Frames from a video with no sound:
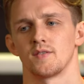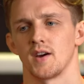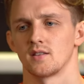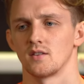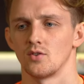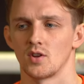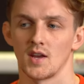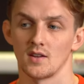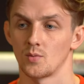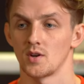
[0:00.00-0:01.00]
the fact that you
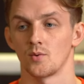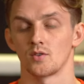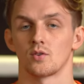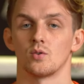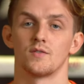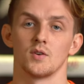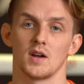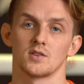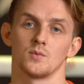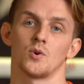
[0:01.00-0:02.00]
can get to where you want to go if you
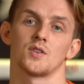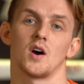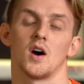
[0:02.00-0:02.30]
actually want it